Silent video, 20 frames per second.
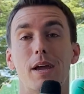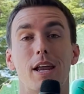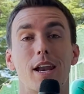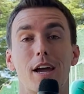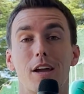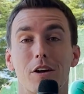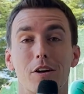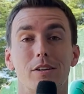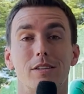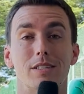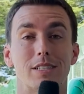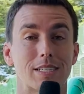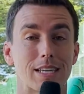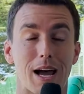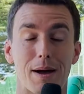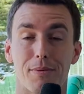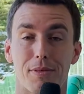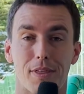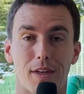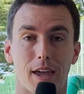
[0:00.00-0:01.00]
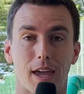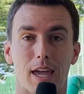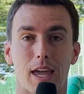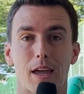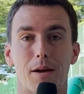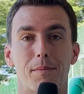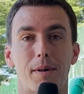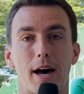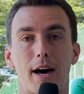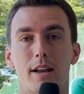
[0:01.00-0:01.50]
and I couldn't stop
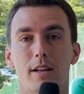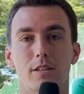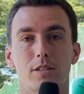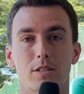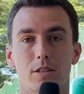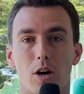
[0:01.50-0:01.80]
thinking about it.